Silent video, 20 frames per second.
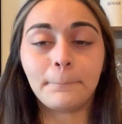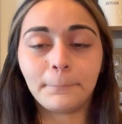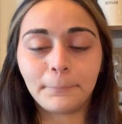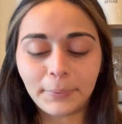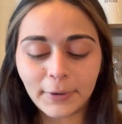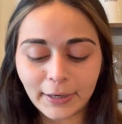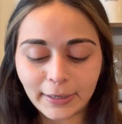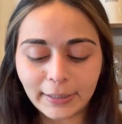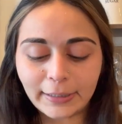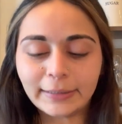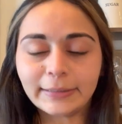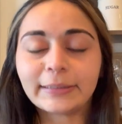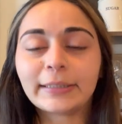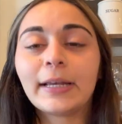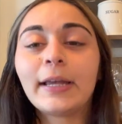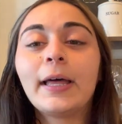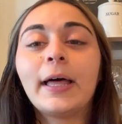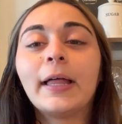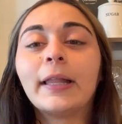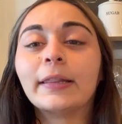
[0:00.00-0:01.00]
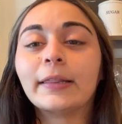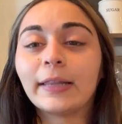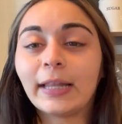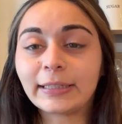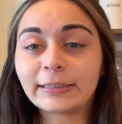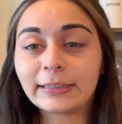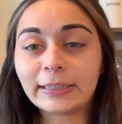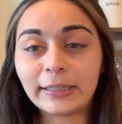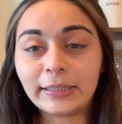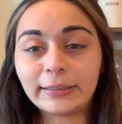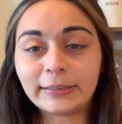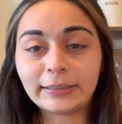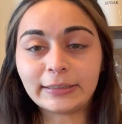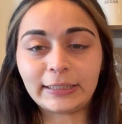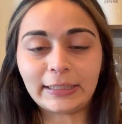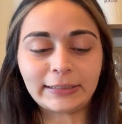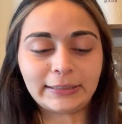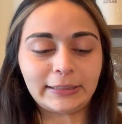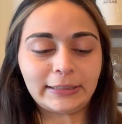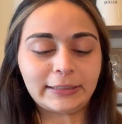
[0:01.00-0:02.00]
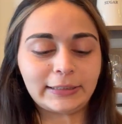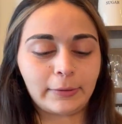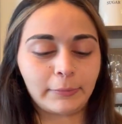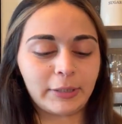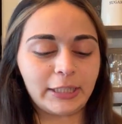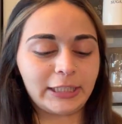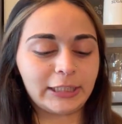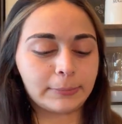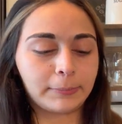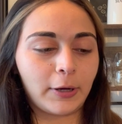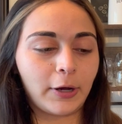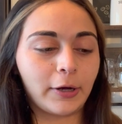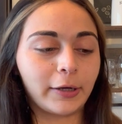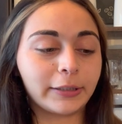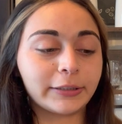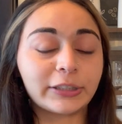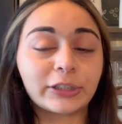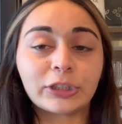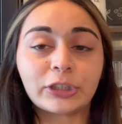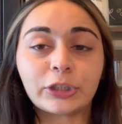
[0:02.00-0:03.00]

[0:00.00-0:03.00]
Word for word: but let's get into tasting some of these pods.